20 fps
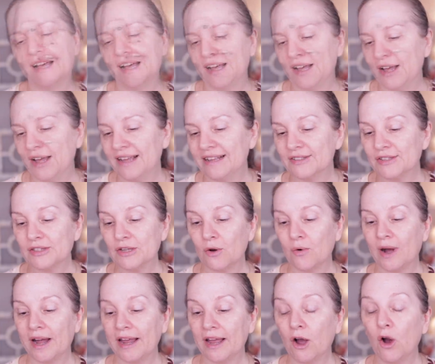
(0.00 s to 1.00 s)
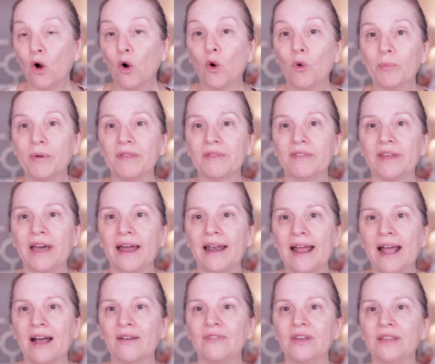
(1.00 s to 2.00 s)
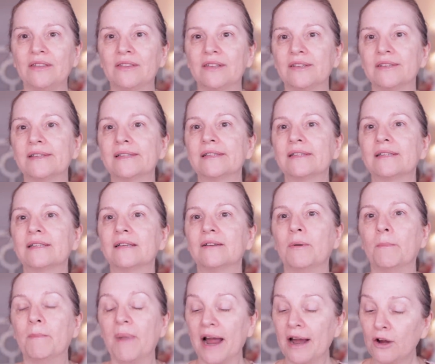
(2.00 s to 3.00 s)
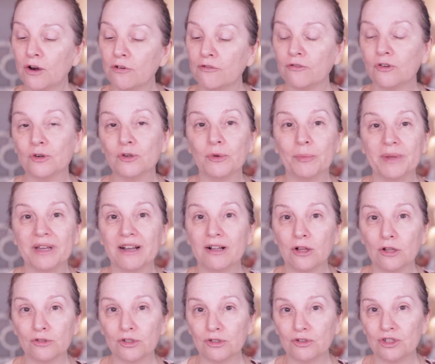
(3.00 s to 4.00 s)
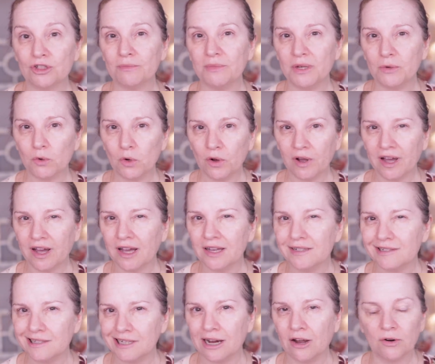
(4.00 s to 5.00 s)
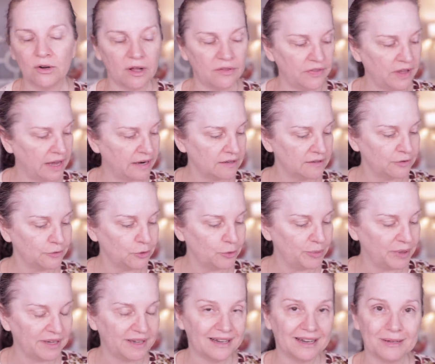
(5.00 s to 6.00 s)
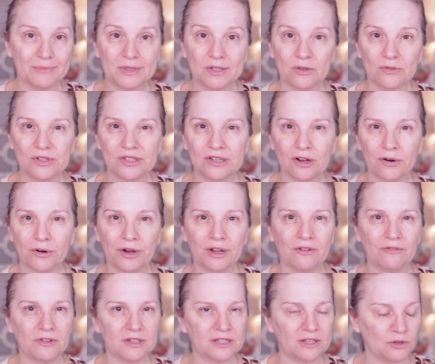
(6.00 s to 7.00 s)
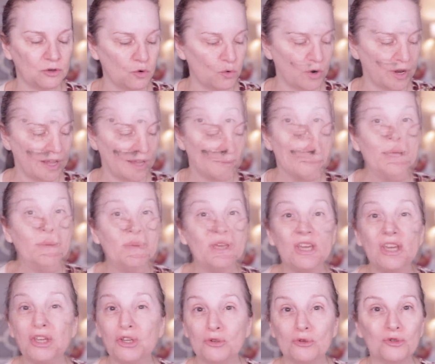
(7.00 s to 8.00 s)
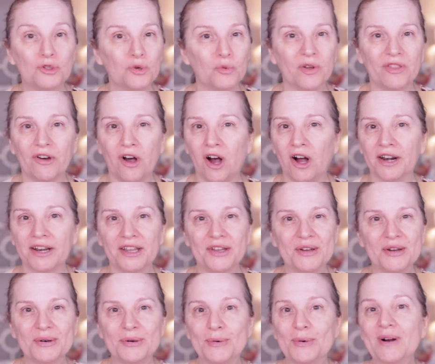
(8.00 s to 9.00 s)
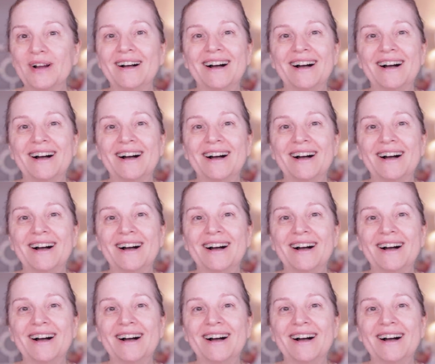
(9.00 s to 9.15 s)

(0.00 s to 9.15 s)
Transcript: Uh, and so I hope that having this microphone a bit closer to me will cut down on that a little bit. I'm so sorry if it's annoying. I'm huge with audio.